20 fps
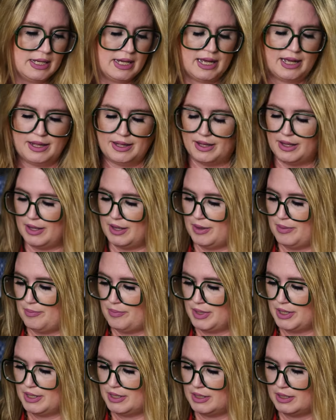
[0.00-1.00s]
Um,
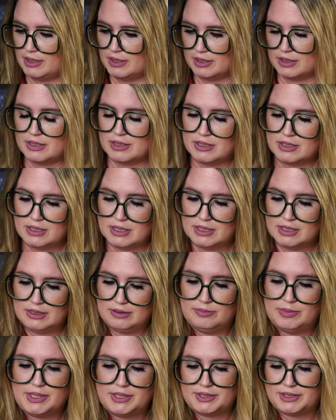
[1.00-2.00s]

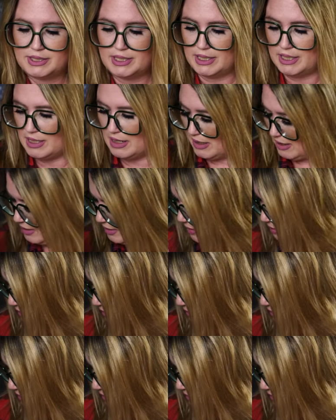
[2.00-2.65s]
let's see here.